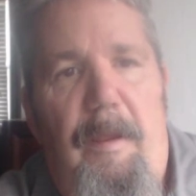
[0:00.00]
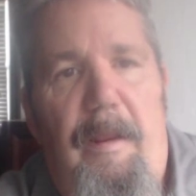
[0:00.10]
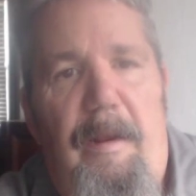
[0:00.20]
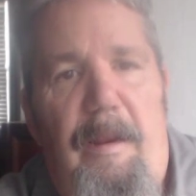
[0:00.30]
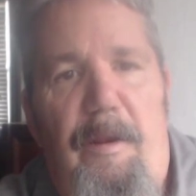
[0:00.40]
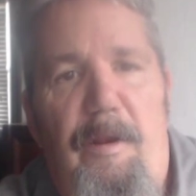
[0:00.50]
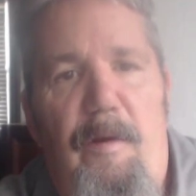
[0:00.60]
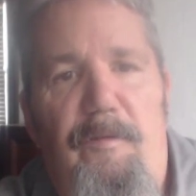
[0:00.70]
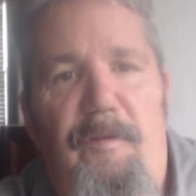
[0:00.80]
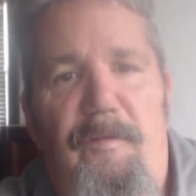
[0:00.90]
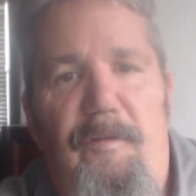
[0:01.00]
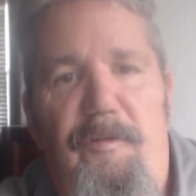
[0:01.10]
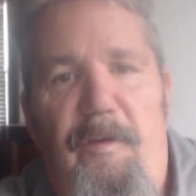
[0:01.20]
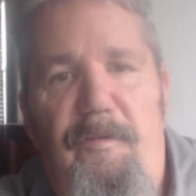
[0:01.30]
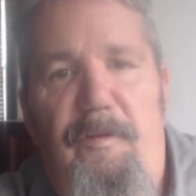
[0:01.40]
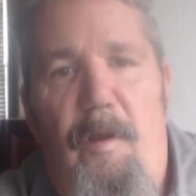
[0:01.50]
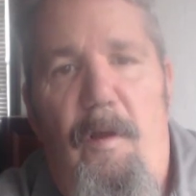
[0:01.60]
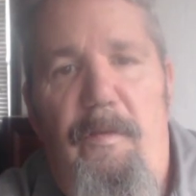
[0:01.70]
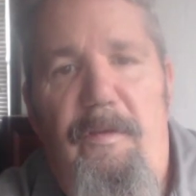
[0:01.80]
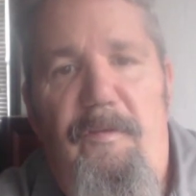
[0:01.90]
And notice it's adjusted
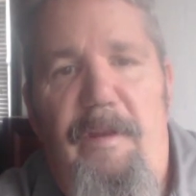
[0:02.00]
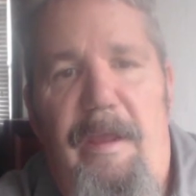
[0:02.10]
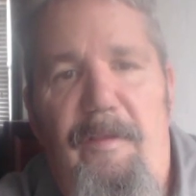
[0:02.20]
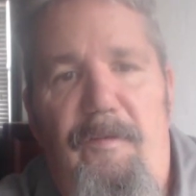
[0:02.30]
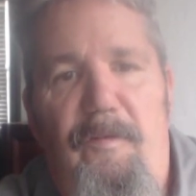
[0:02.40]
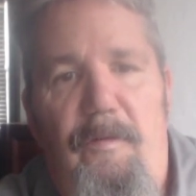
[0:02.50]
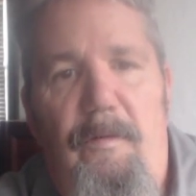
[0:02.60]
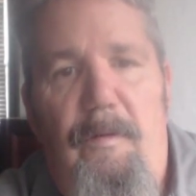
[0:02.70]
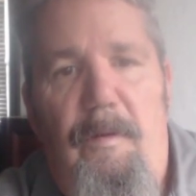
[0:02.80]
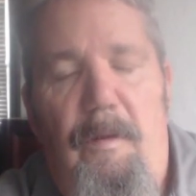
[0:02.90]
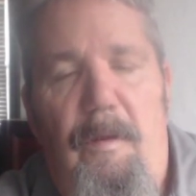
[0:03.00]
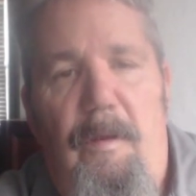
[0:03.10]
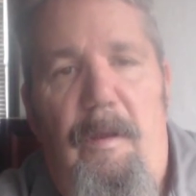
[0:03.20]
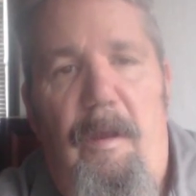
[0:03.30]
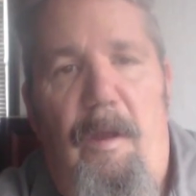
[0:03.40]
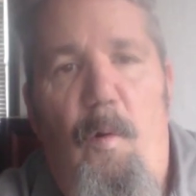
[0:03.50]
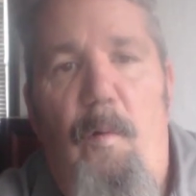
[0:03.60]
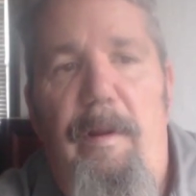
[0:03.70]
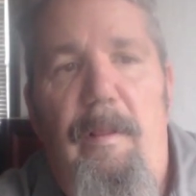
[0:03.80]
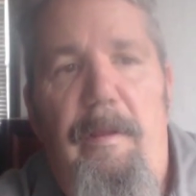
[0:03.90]
all these dates
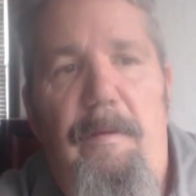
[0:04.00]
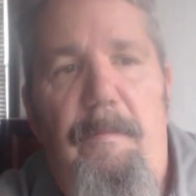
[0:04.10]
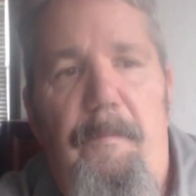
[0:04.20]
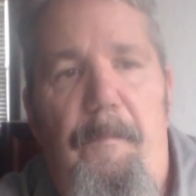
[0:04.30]
accordingly.